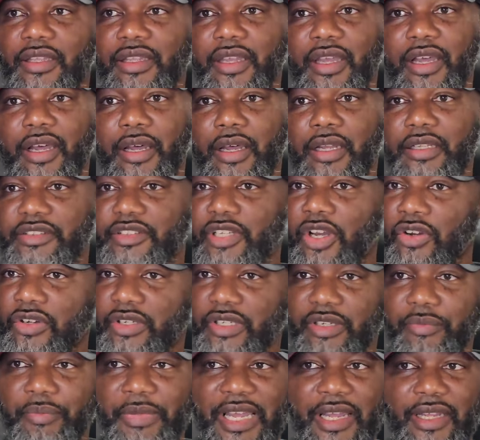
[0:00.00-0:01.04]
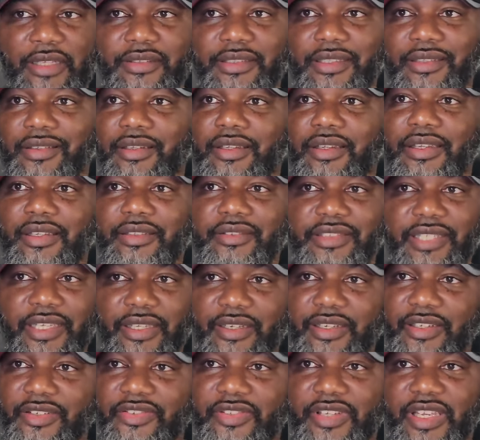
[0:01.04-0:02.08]
Talking about
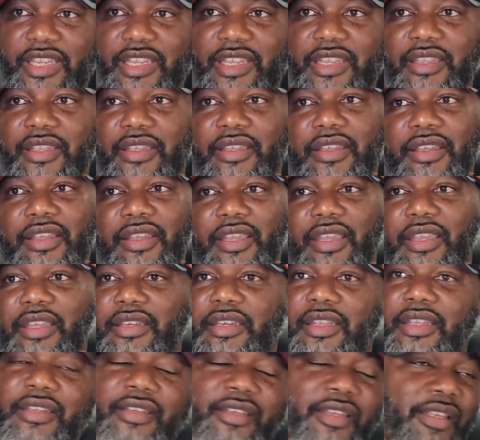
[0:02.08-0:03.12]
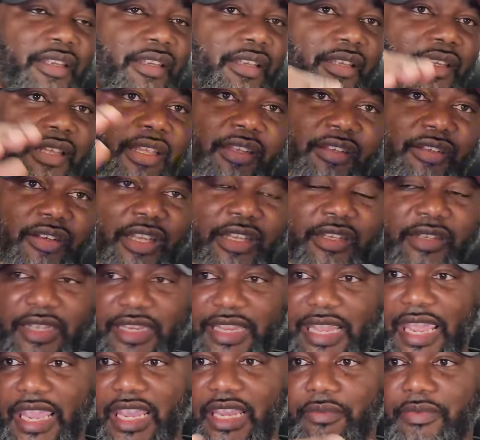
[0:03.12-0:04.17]
Tennessee and the
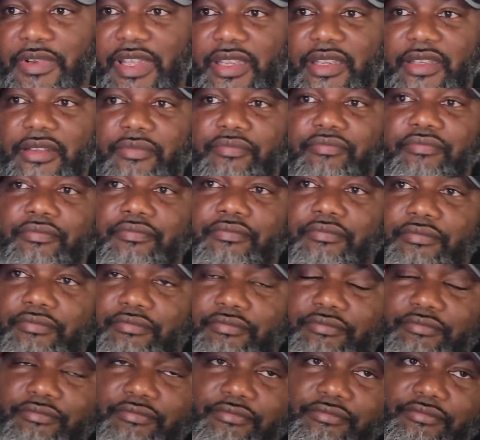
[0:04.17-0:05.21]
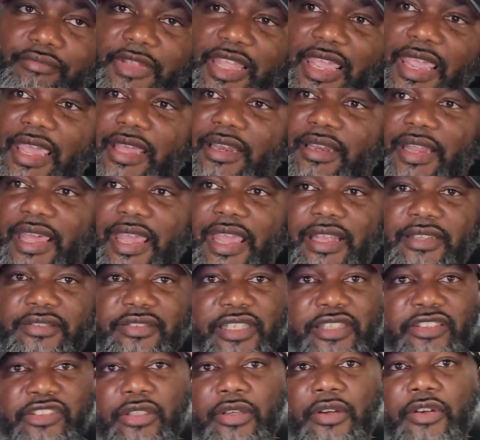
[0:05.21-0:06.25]
game they had last
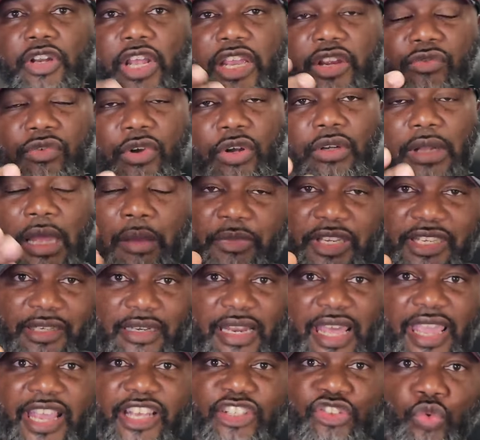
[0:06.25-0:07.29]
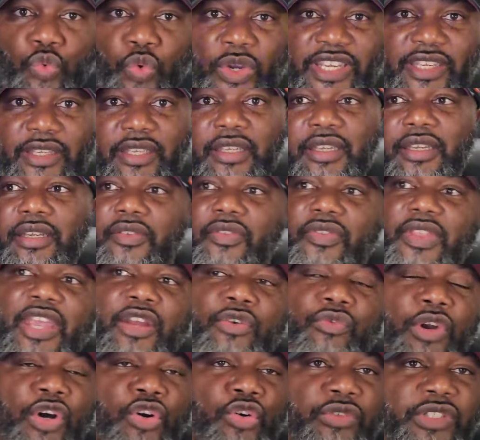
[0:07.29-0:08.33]
season, last week, they
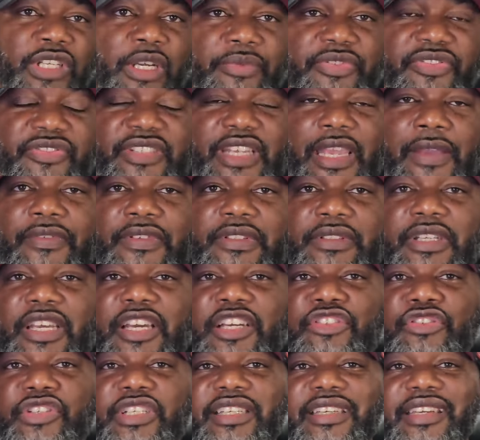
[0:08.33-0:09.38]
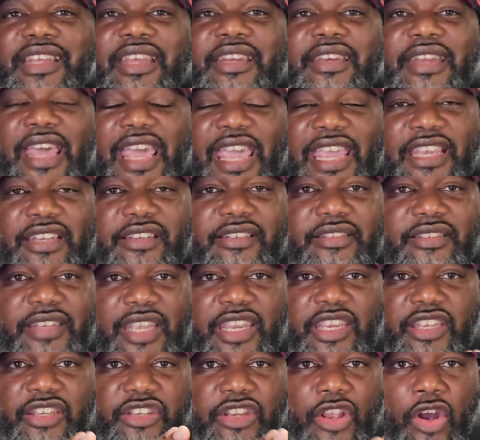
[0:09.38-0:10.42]
rolled up
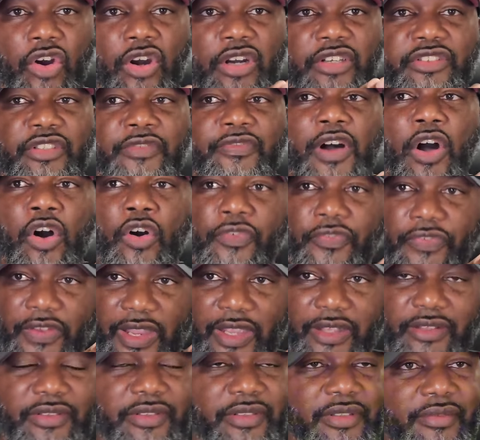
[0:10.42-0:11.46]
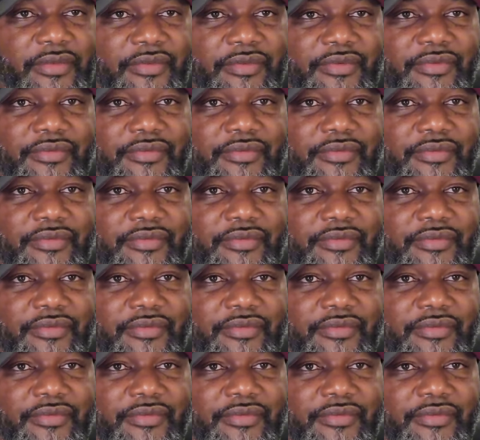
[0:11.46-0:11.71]
718 yards of offense.